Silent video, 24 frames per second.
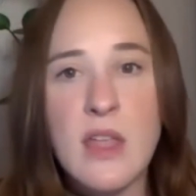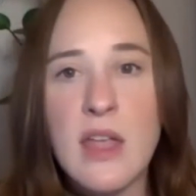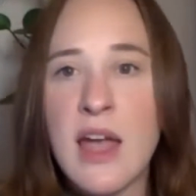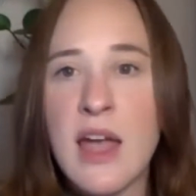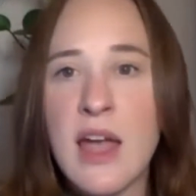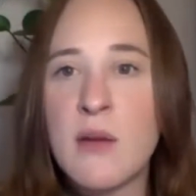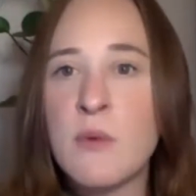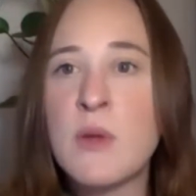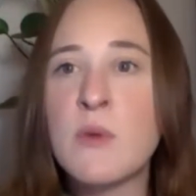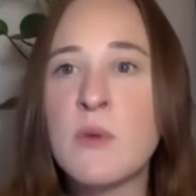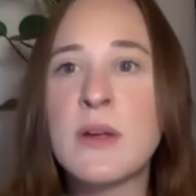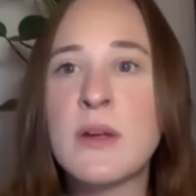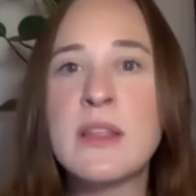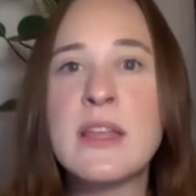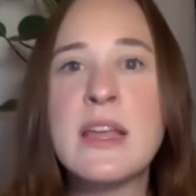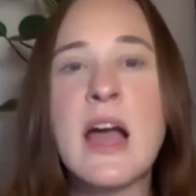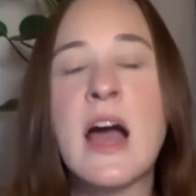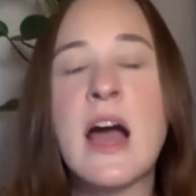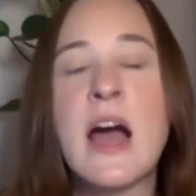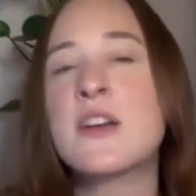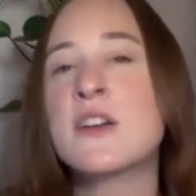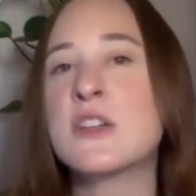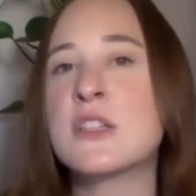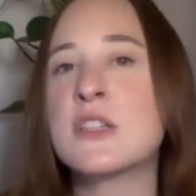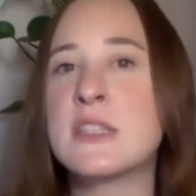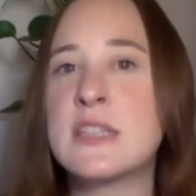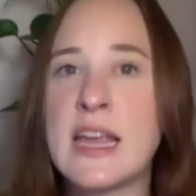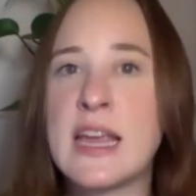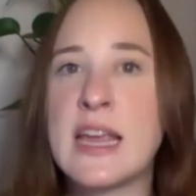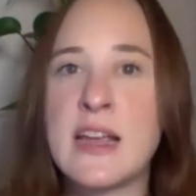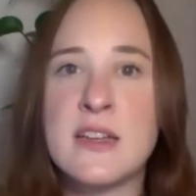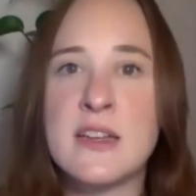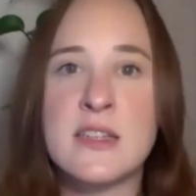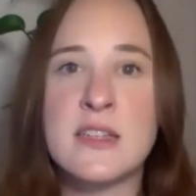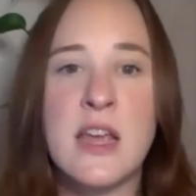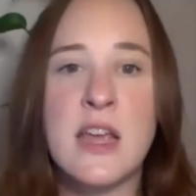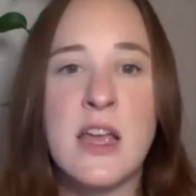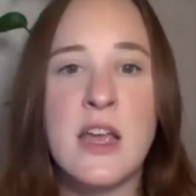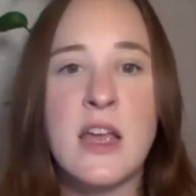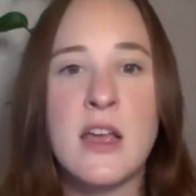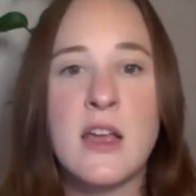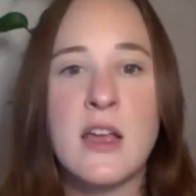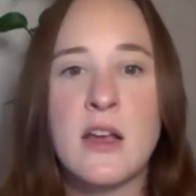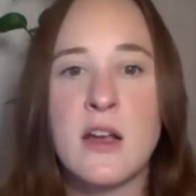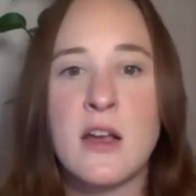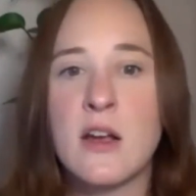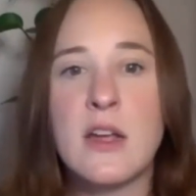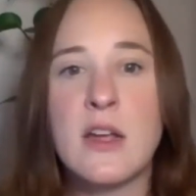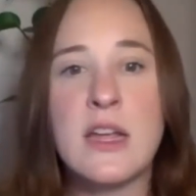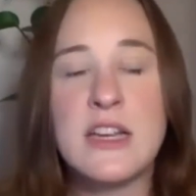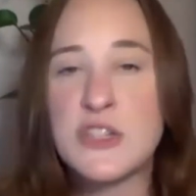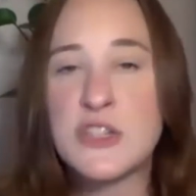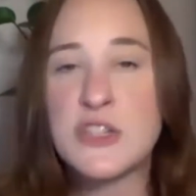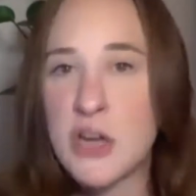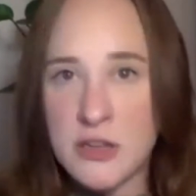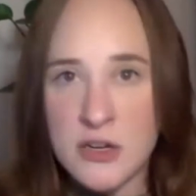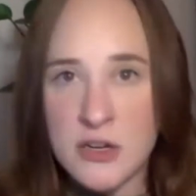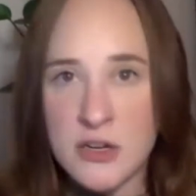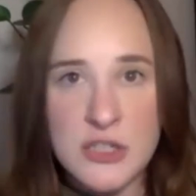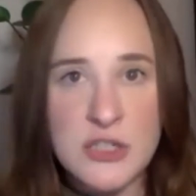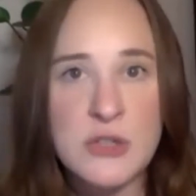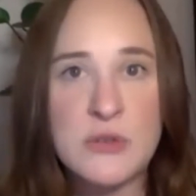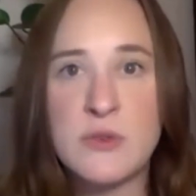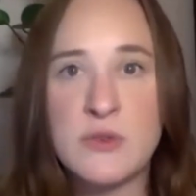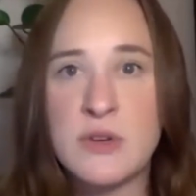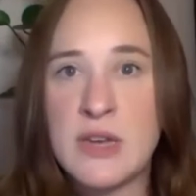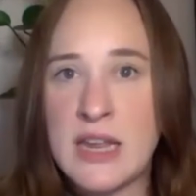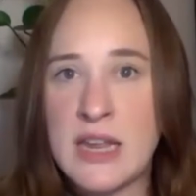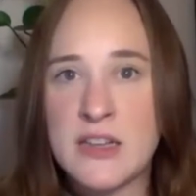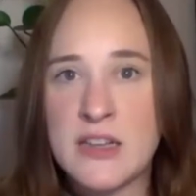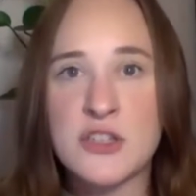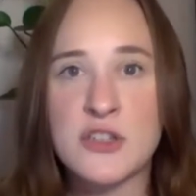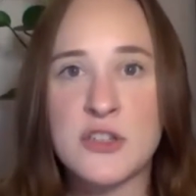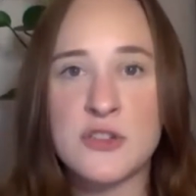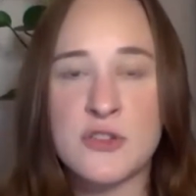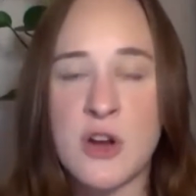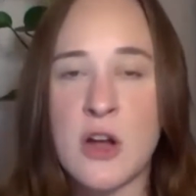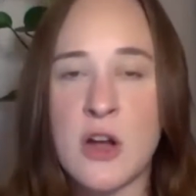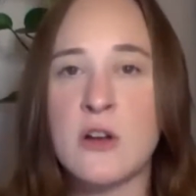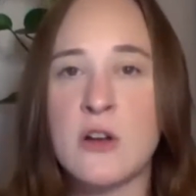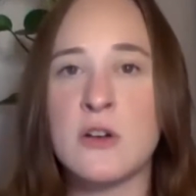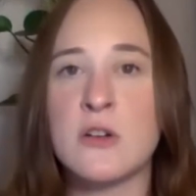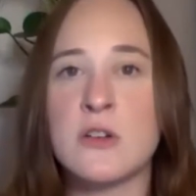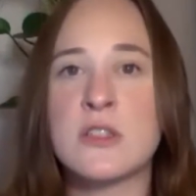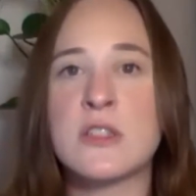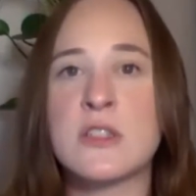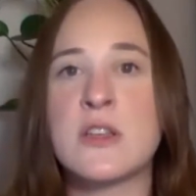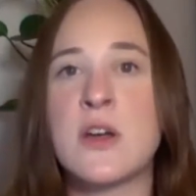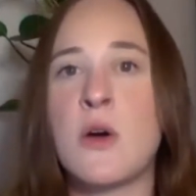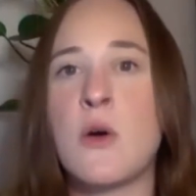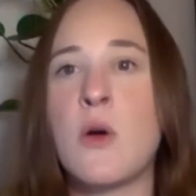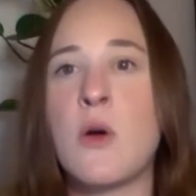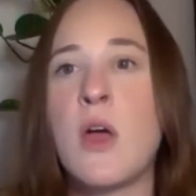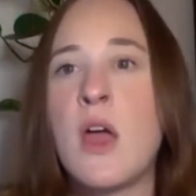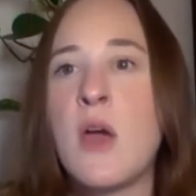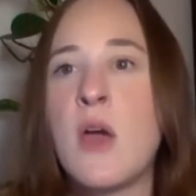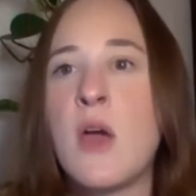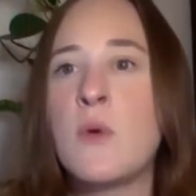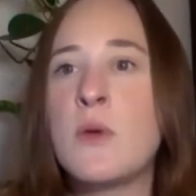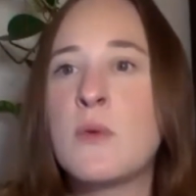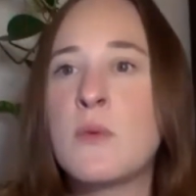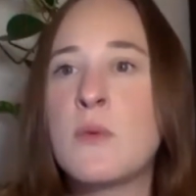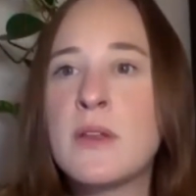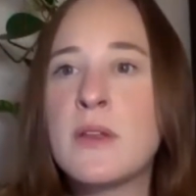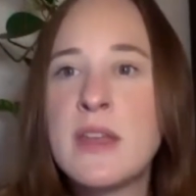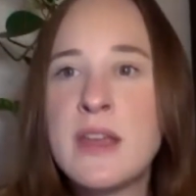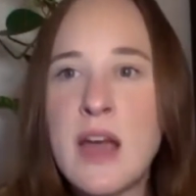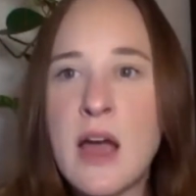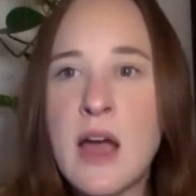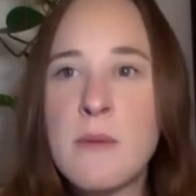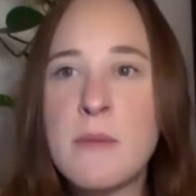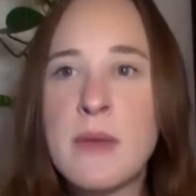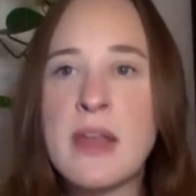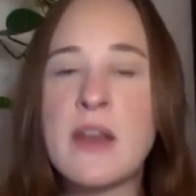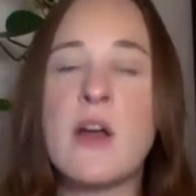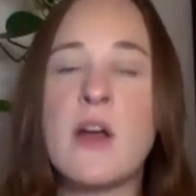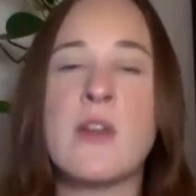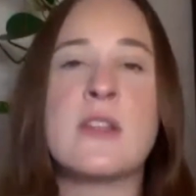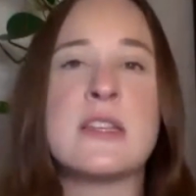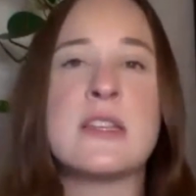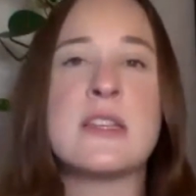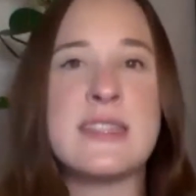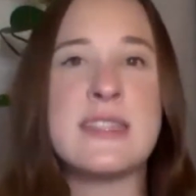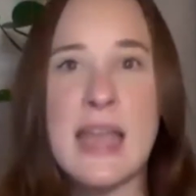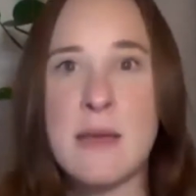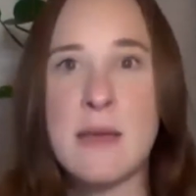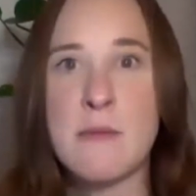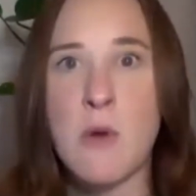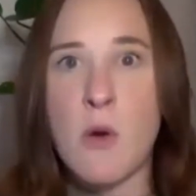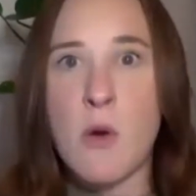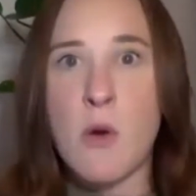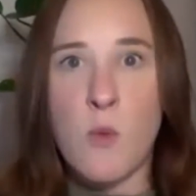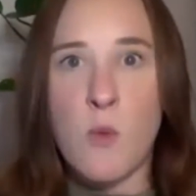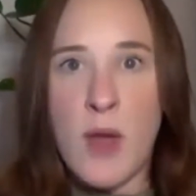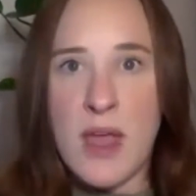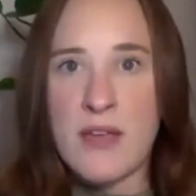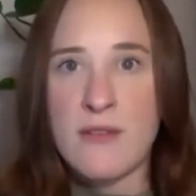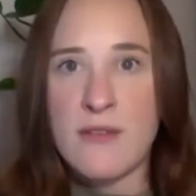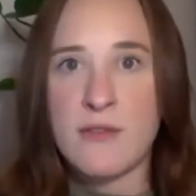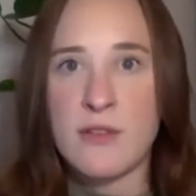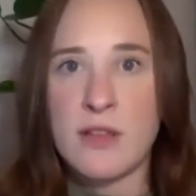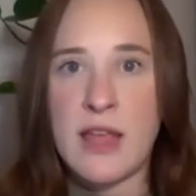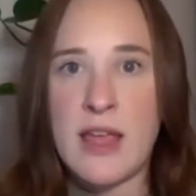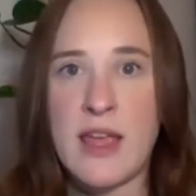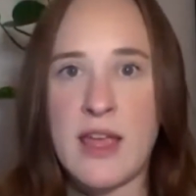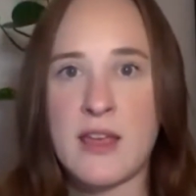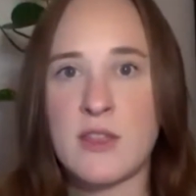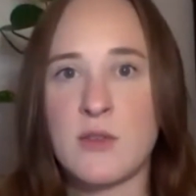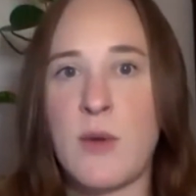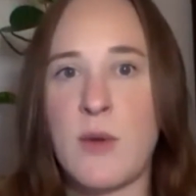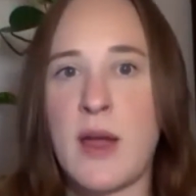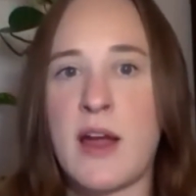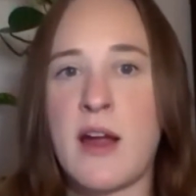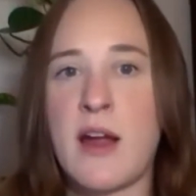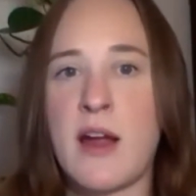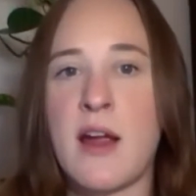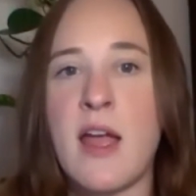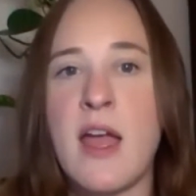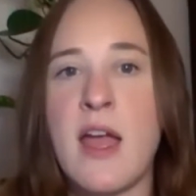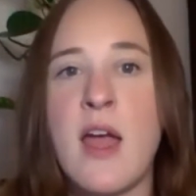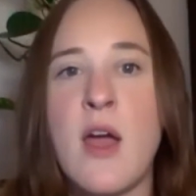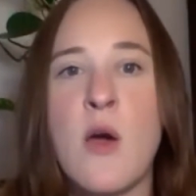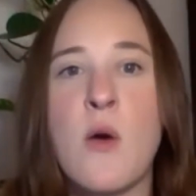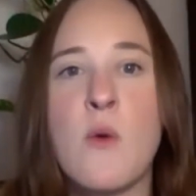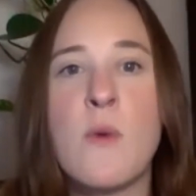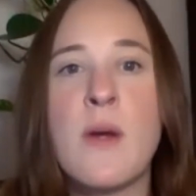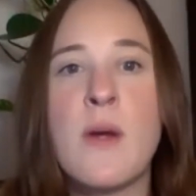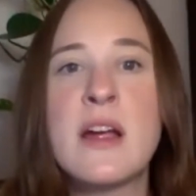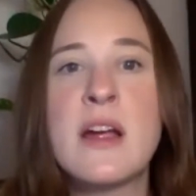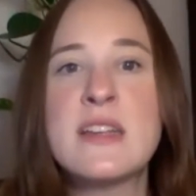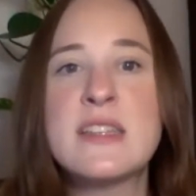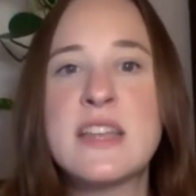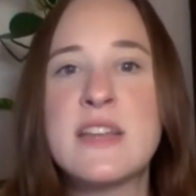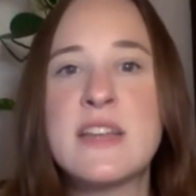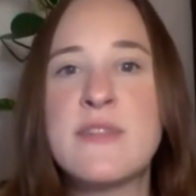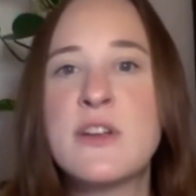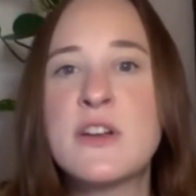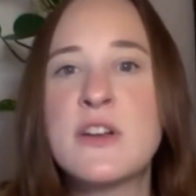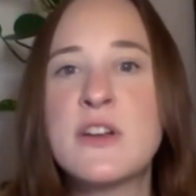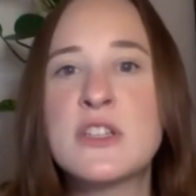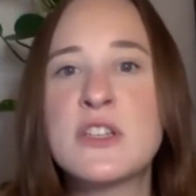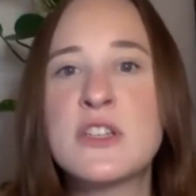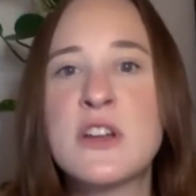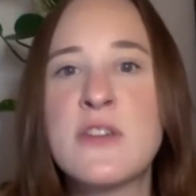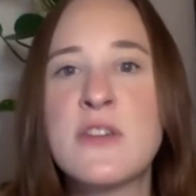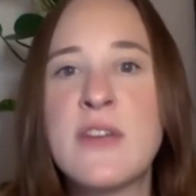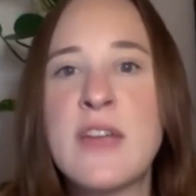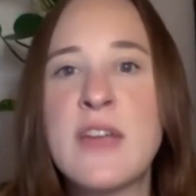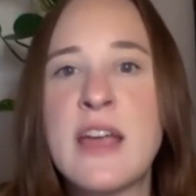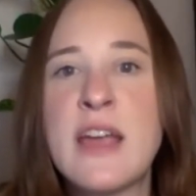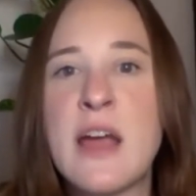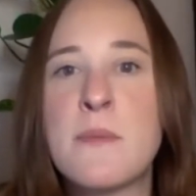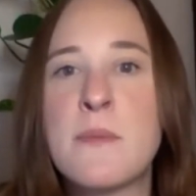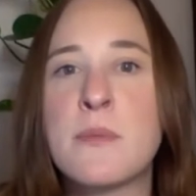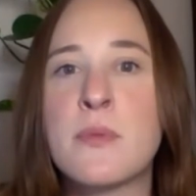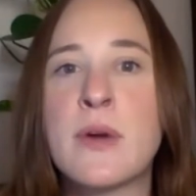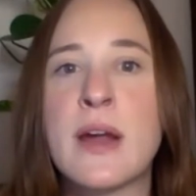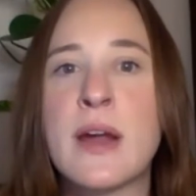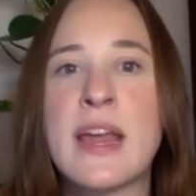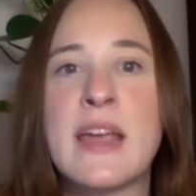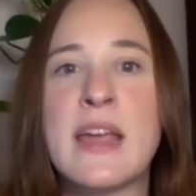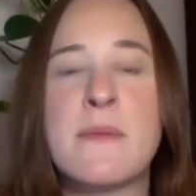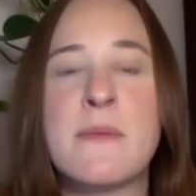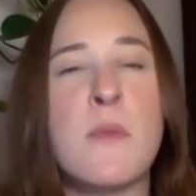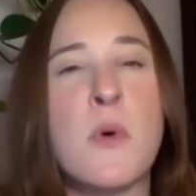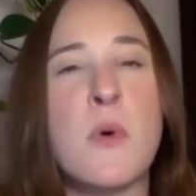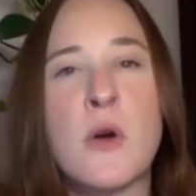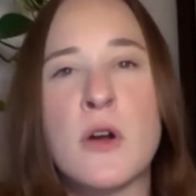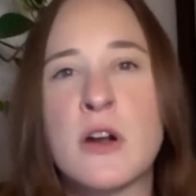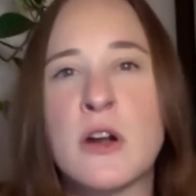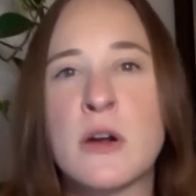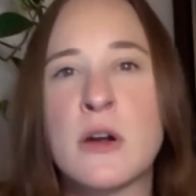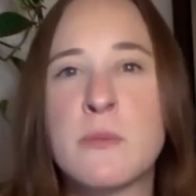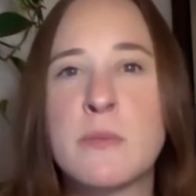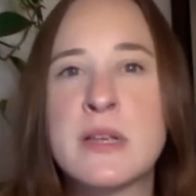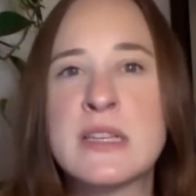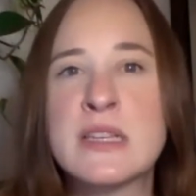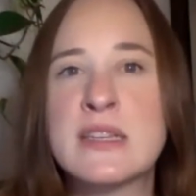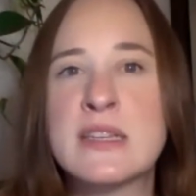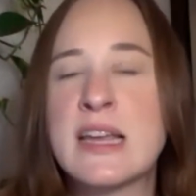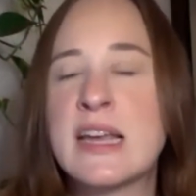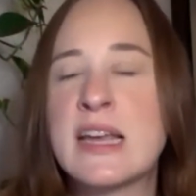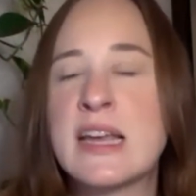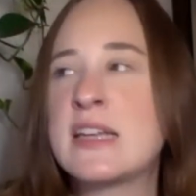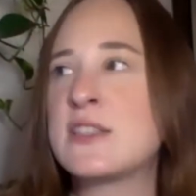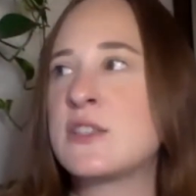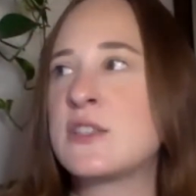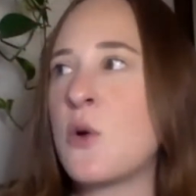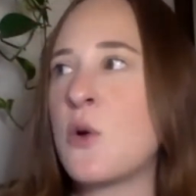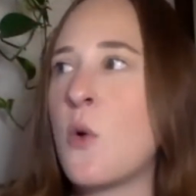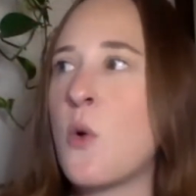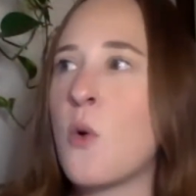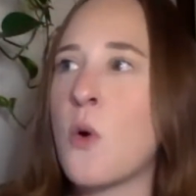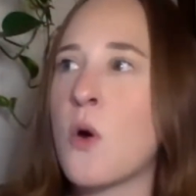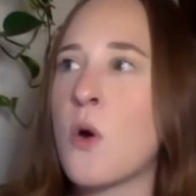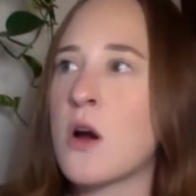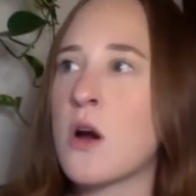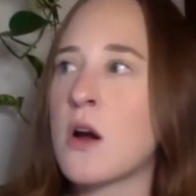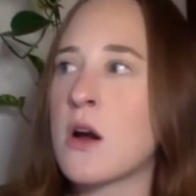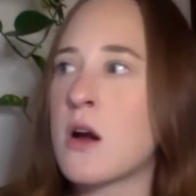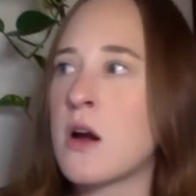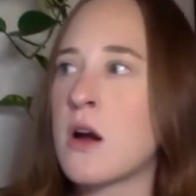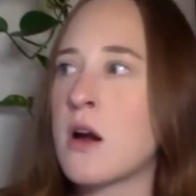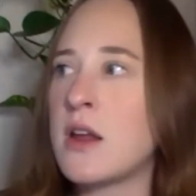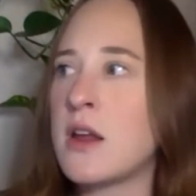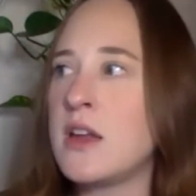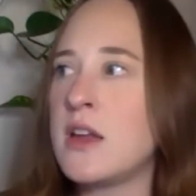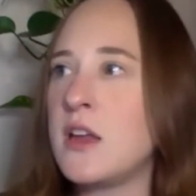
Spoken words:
and we really understand each other's unique struggle. So we really come in on the same wavelength, whereas if you're serving a brick and mortar business or